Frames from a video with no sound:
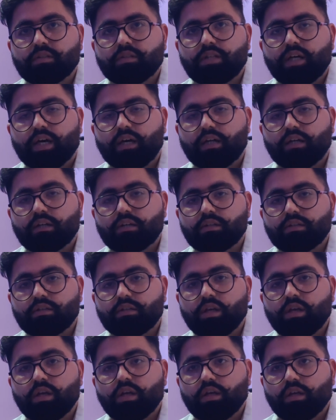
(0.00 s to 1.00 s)
that
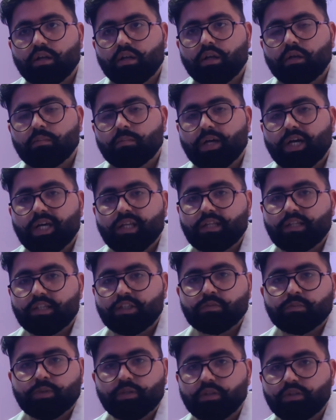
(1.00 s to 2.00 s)
is run by this
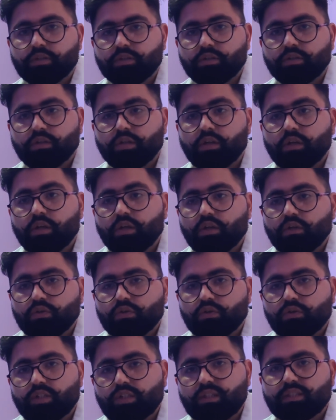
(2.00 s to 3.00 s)
person. So
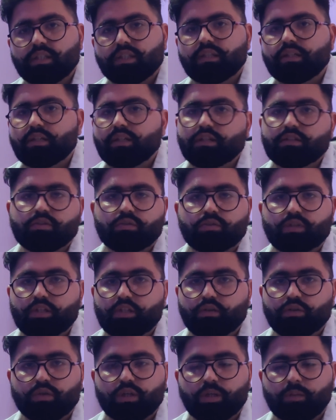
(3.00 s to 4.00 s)
these are the things you need
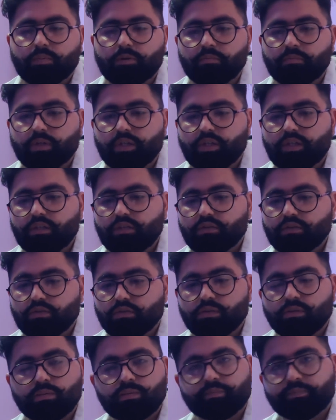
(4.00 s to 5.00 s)
to keep in mind.
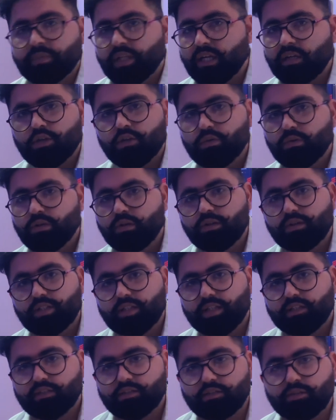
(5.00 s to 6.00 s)
So thank you all.
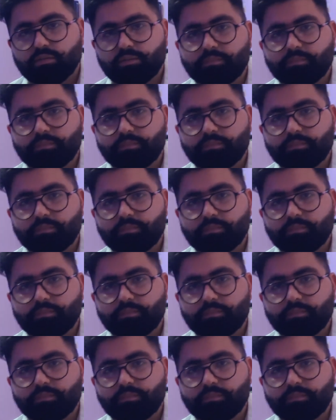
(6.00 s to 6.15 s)
That's it.